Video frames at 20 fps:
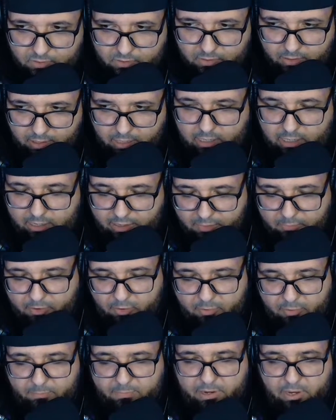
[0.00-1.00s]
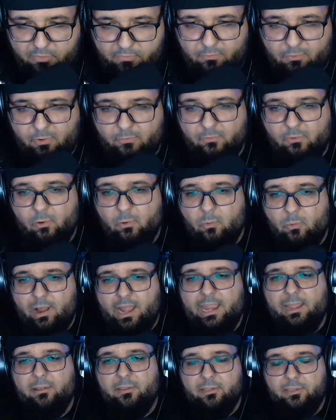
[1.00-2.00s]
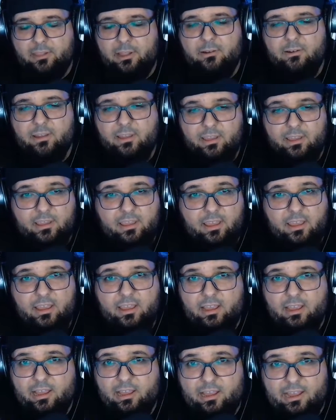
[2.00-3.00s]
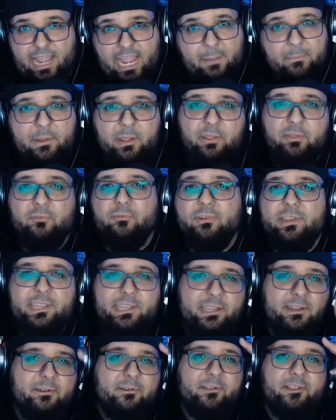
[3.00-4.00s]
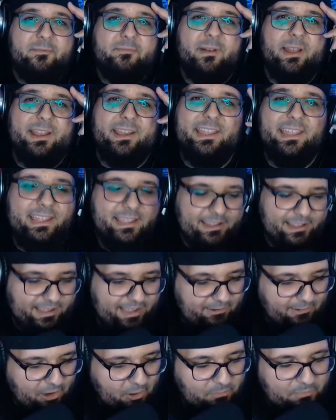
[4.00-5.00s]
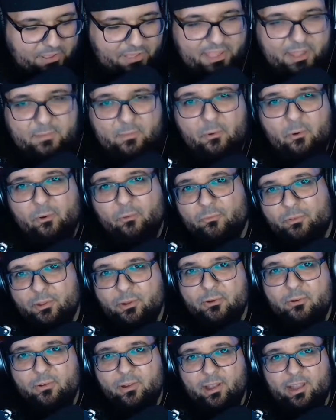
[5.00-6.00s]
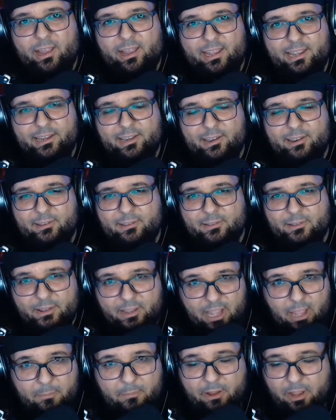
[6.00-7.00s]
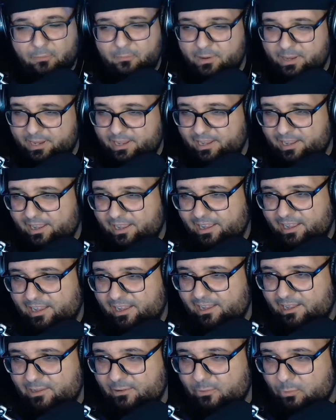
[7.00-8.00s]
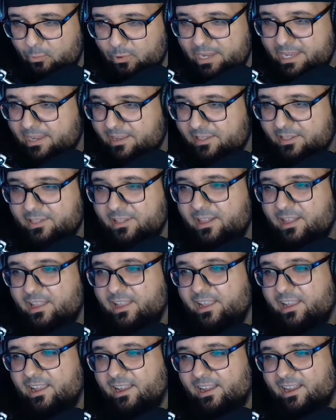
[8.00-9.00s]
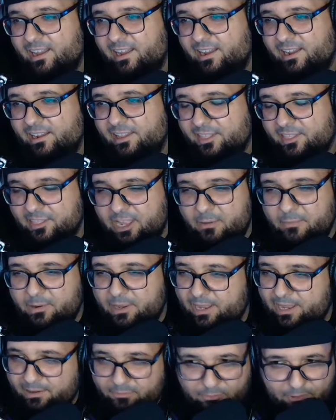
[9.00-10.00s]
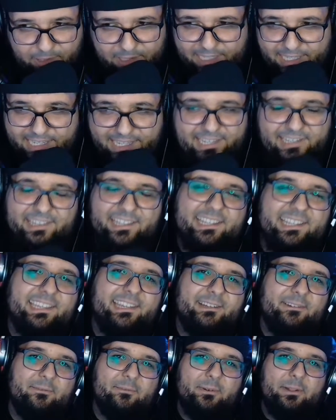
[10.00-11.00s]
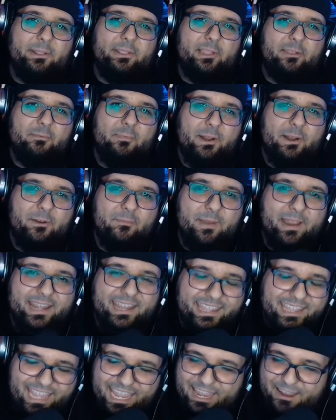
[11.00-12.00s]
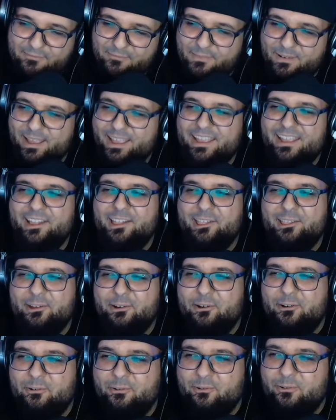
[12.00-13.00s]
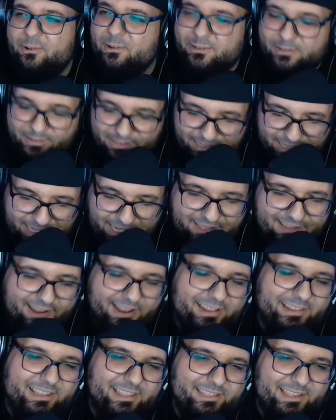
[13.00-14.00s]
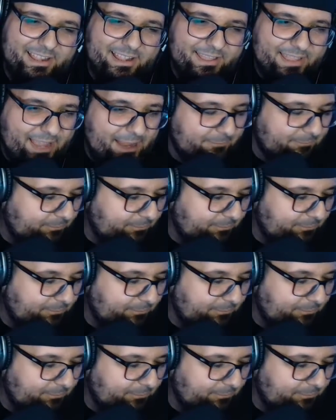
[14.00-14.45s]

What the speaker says: Spider-Man PS4 for a while, so happy 3 years, Spidey. We hope to see more of you in the upcoming weeks. Insomniac really killing it with the Spider-Man game, so excited to see that.